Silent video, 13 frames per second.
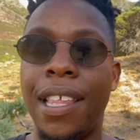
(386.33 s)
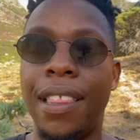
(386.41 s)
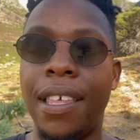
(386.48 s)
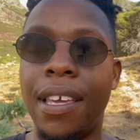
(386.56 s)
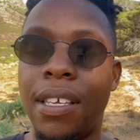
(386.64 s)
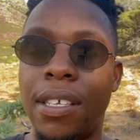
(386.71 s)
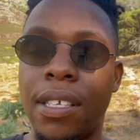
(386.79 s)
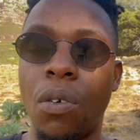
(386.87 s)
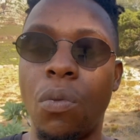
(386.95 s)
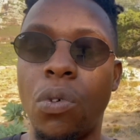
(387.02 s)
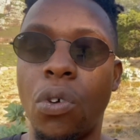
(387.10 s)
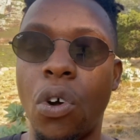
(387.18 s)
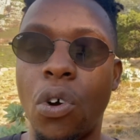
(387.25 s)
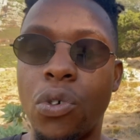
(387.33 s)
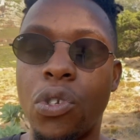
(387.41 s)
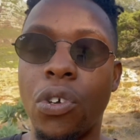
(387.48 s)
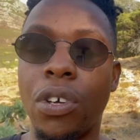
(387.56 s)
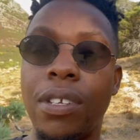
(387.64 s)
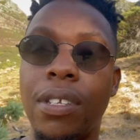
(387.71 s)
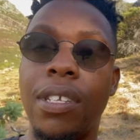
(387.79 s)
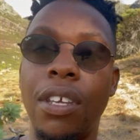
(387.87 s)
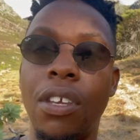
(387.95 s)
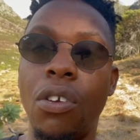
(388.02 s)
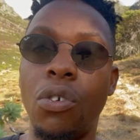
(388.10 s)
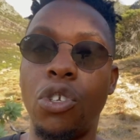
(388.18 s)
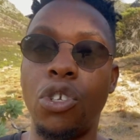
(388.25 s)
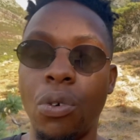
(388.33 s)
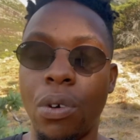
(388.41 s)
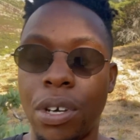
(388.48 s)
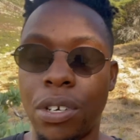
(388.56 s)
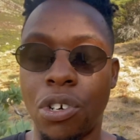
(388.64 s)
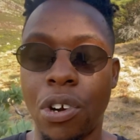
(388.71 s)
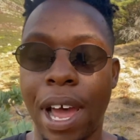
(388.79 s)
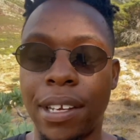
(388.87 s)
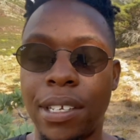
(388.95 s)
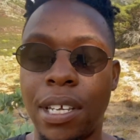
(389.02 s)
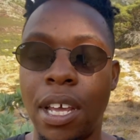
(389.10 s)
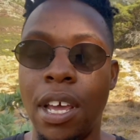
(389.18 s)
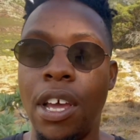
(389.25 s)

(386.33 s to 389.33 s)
these will also continue to attract